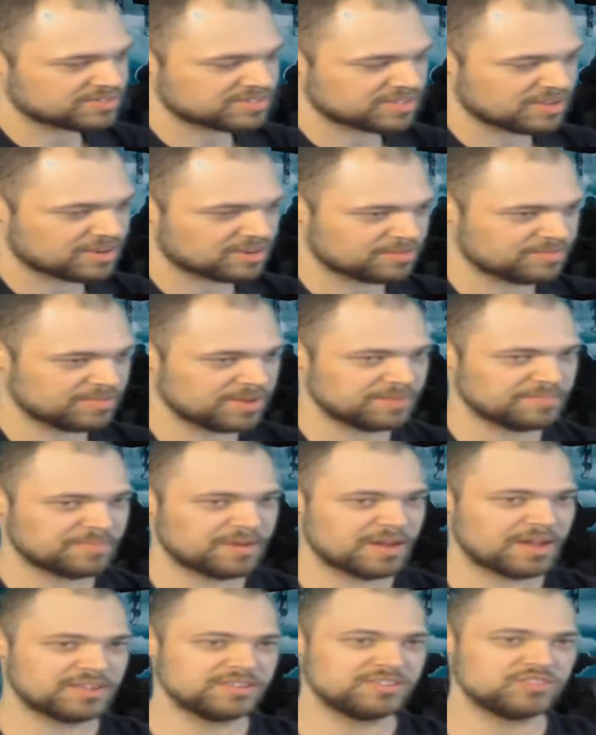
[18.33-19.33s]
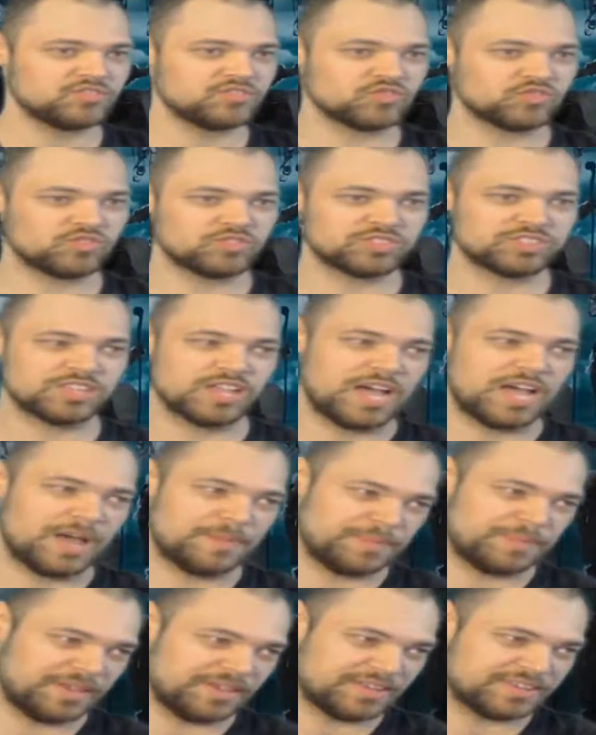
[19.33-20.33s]
It's not going to be my usual
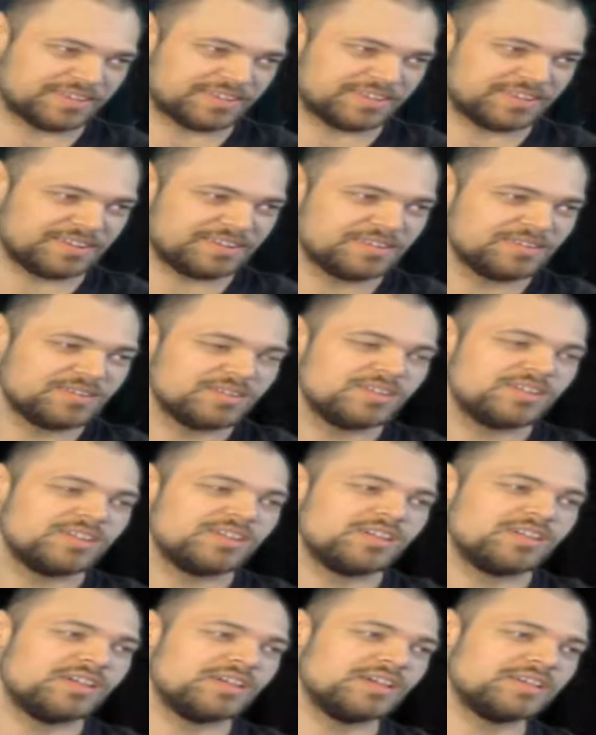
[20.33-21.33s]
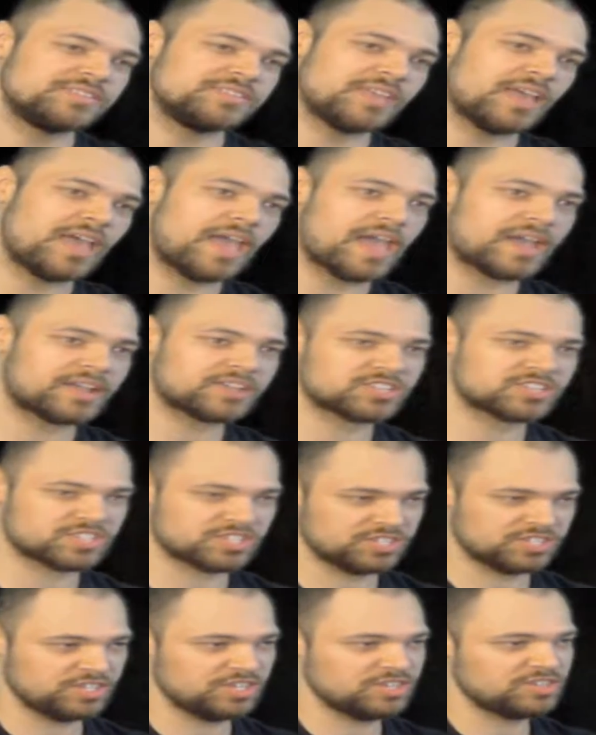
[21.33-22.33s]
topic. It's
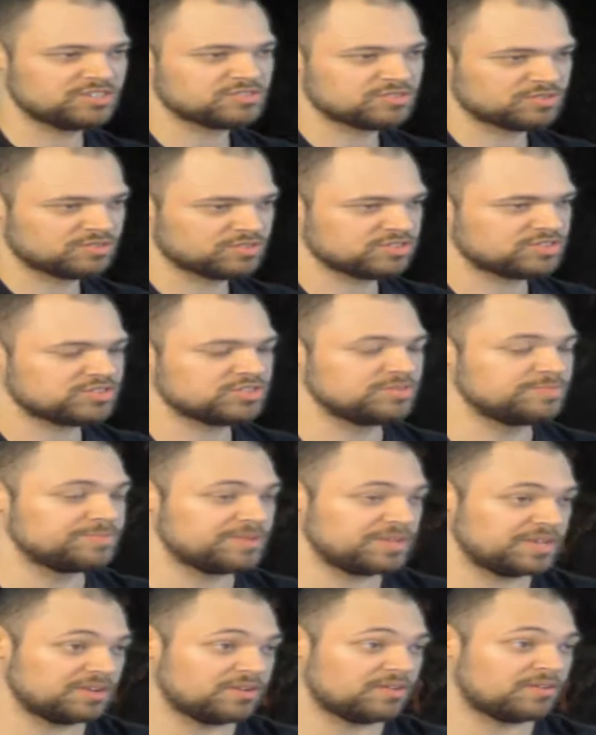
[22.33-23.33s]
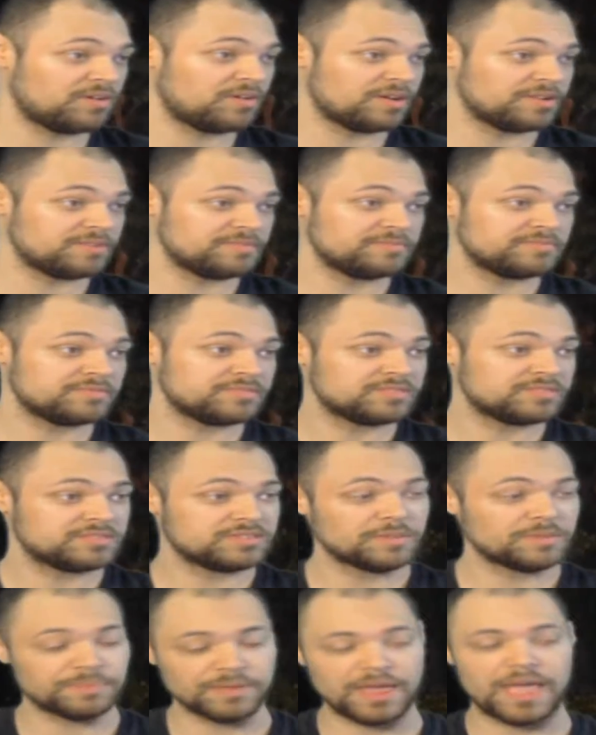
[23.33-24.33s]
actually going to be on
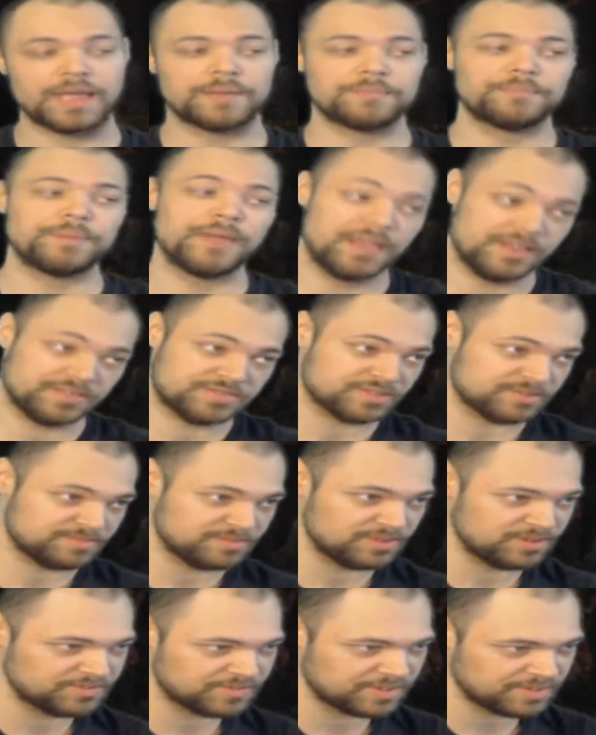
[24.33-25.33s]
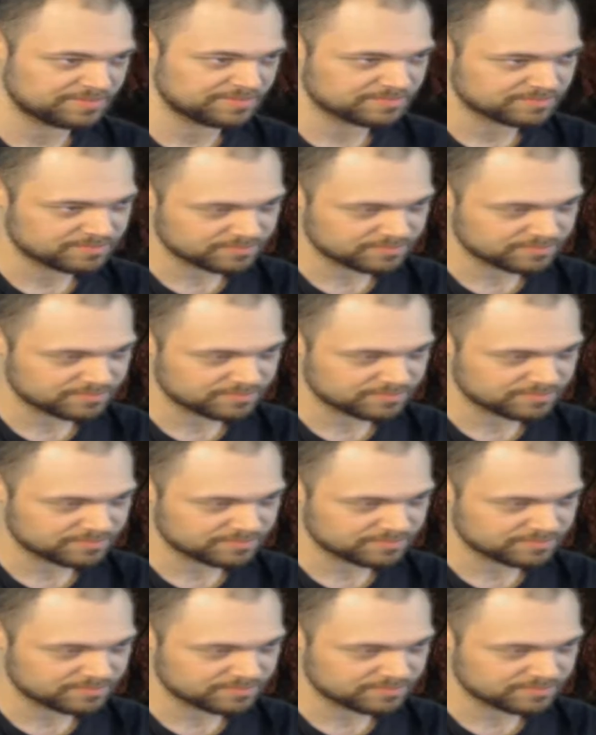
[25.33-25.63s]
the Black Panther movie.